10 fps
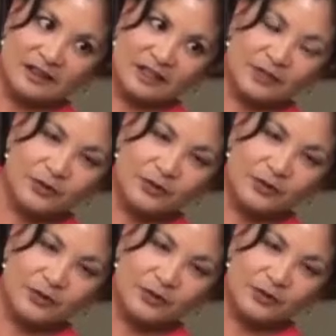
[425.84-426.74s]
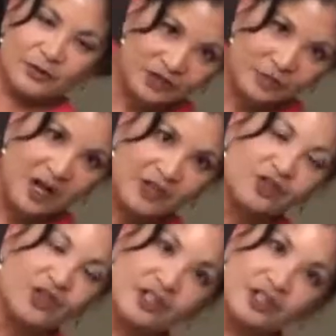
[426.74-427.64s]
If you have more spots, you're
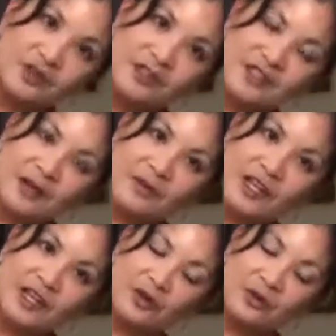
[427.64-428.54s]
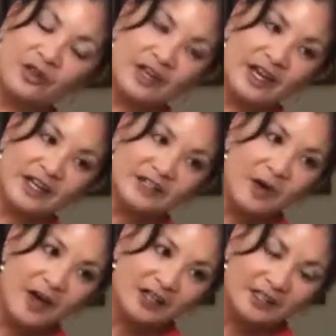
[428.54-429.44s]
going to do the same thing. Go to the next
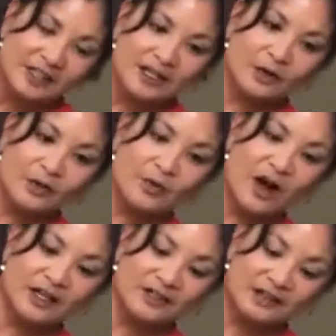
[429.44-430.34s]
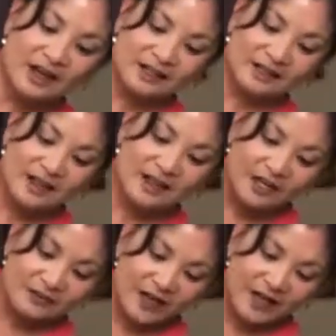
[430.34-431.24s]
spot, rock side to side
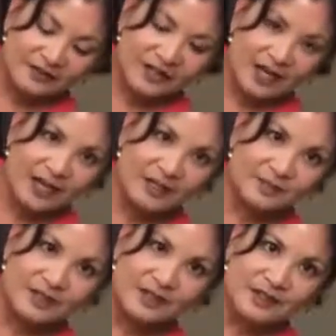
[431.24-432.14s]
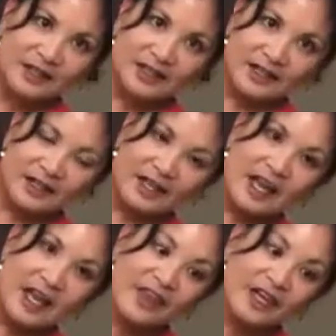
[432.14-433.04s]
5 times,
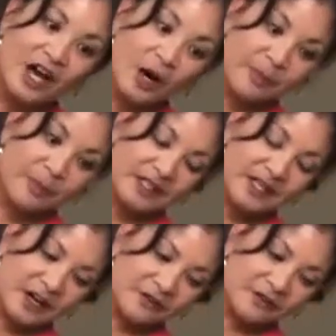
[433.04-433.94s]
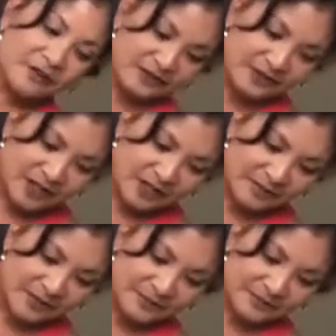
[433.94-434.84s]
and then up and down 5 times.